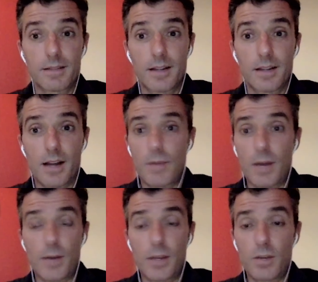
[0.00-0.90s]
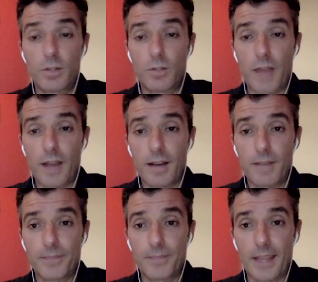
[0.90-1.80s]
I'm a huge fan.
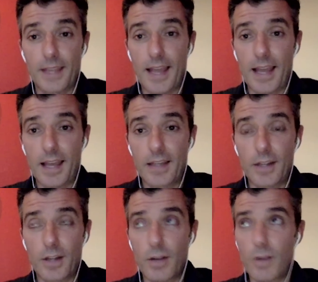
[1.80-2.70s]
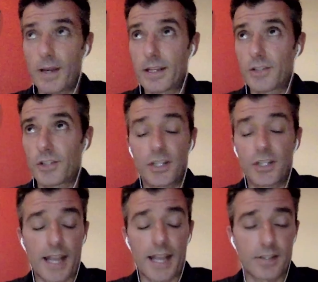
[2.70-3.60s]
And, no money is changing
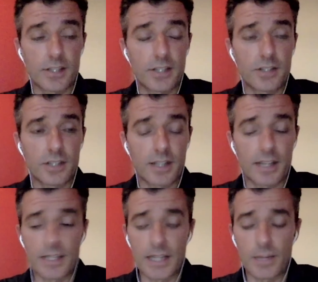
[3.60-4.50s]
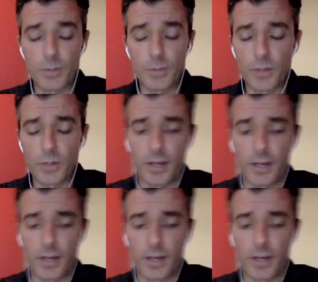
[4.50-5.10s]
hands here, just in case anyone was wondering.